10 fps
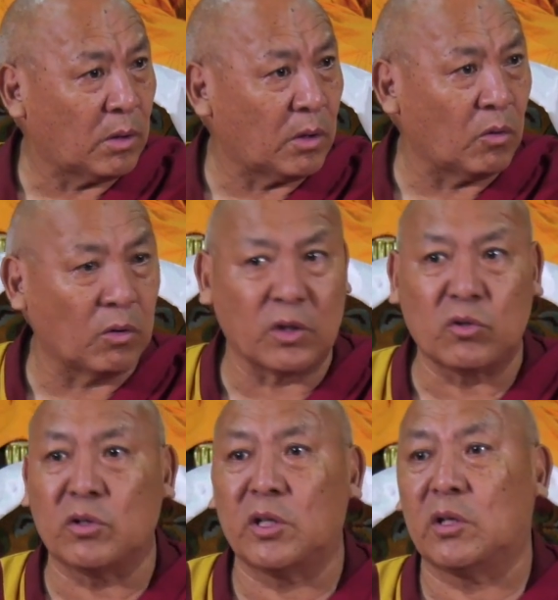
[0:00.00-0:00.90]
in your
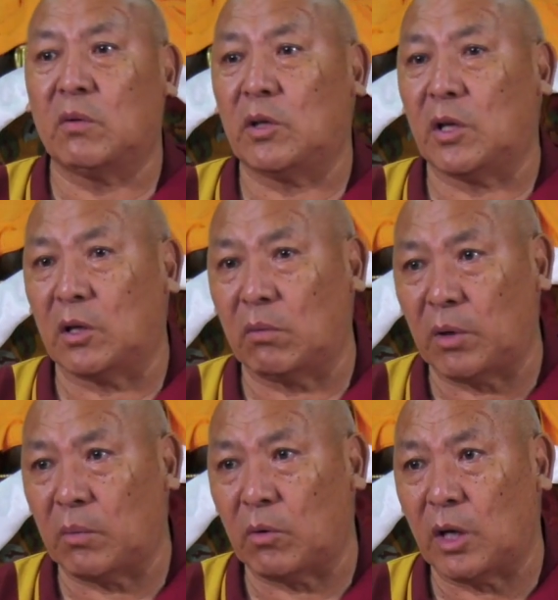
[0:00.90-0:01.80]
association with other
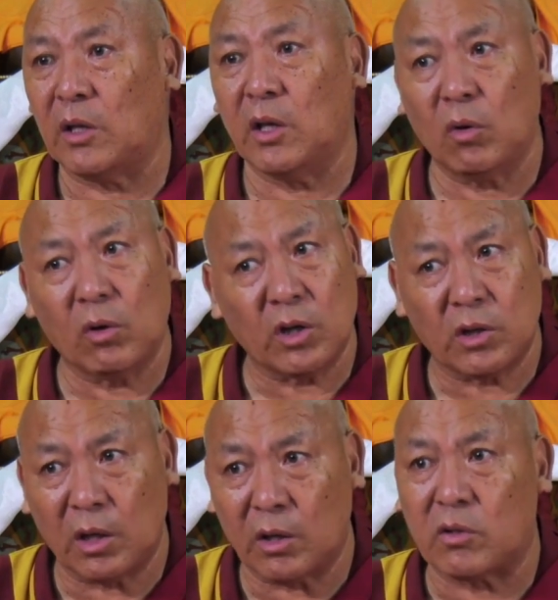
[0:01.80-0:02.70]
people. I think
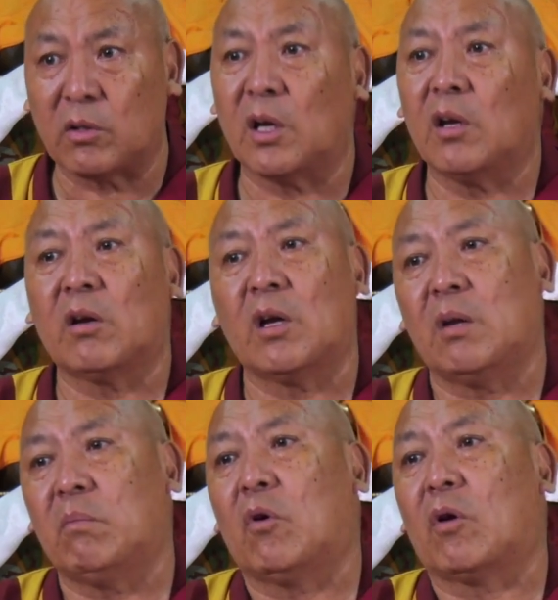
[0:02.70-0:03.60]
occasionally it's really,
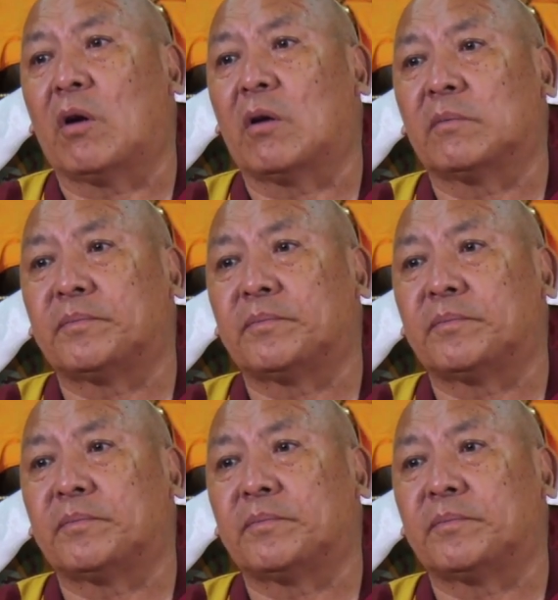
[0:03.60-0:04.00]
really important.